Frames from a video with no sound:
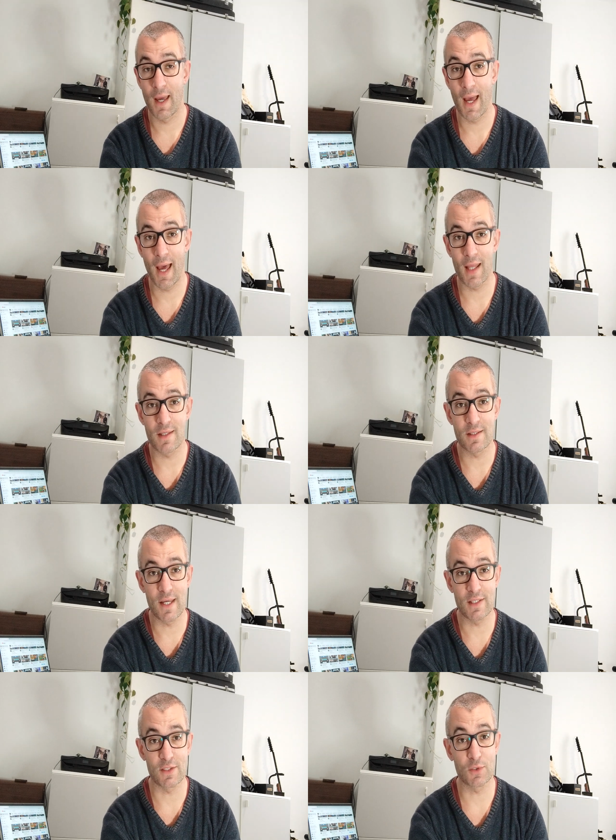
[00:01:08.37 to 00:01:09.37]
and
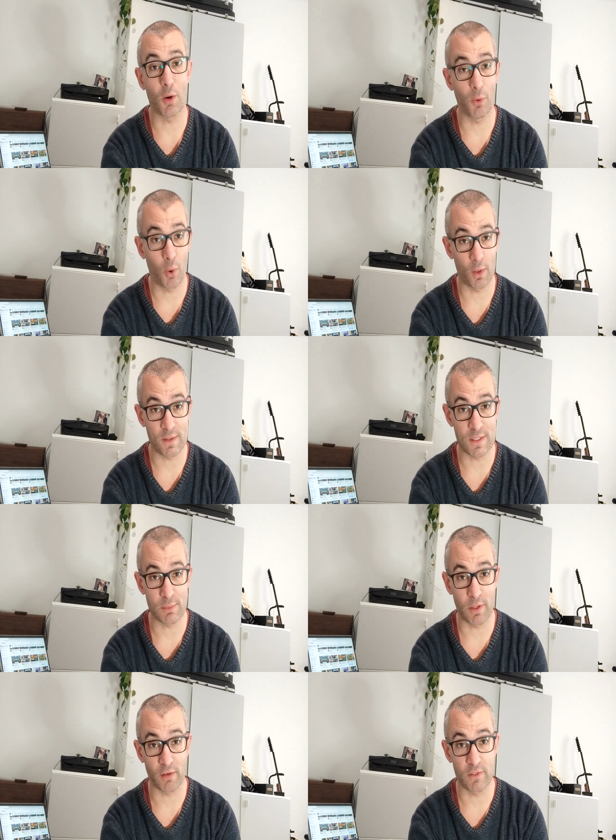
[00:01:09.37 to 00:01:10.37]
it's a top quality
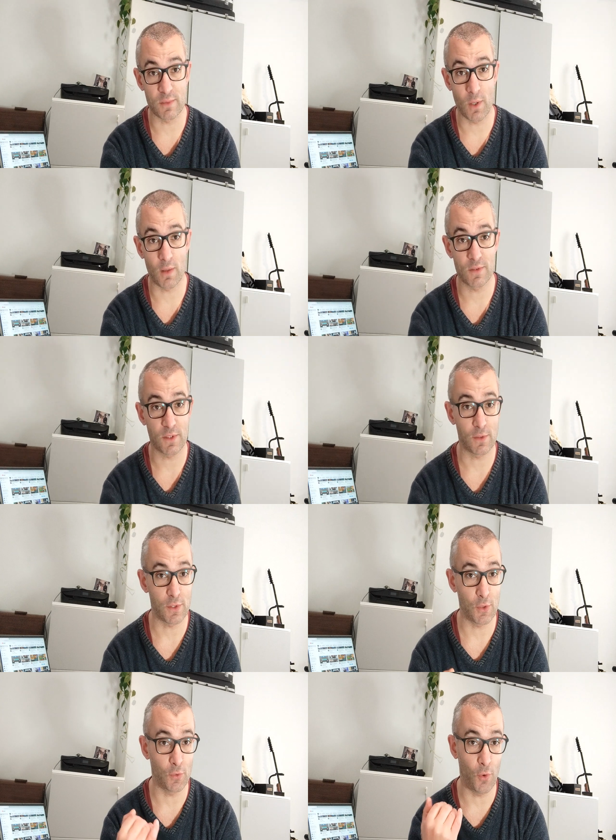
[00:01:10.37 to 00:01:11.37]
Springer as well, so
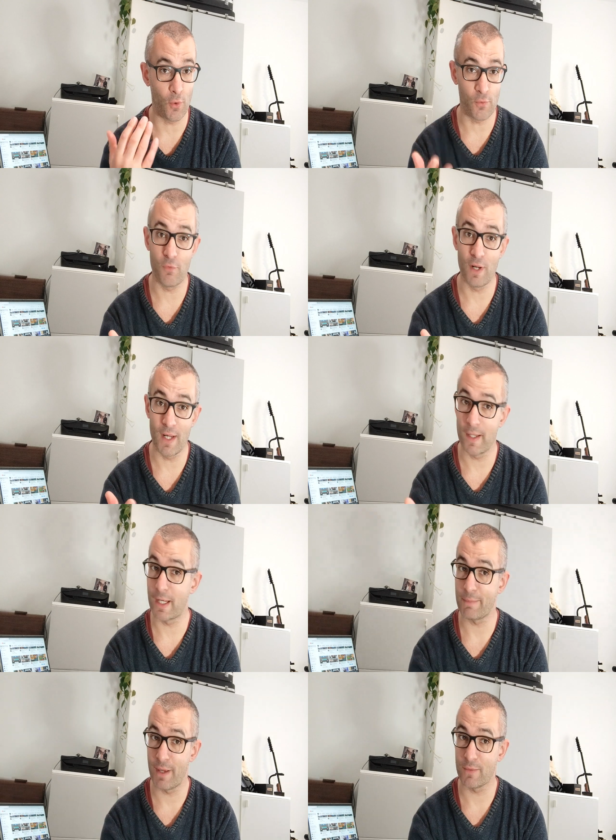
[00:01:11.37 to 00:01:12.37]
you're not really going
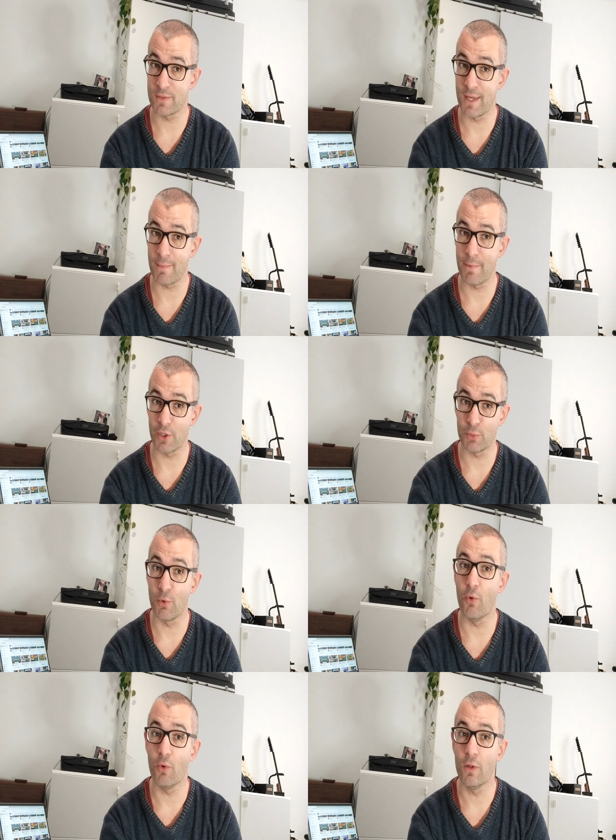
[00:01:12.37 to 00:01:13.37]
to be able to get much
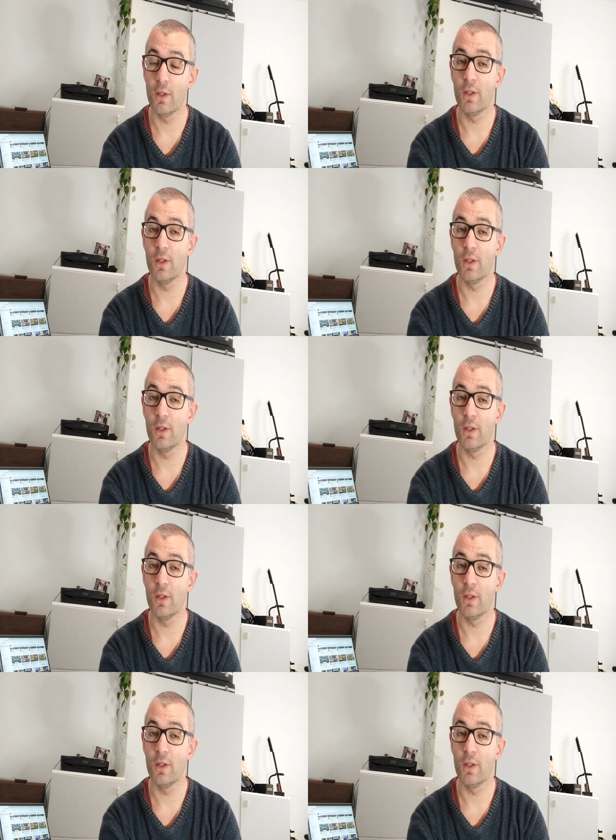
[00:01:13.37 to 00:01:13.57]
more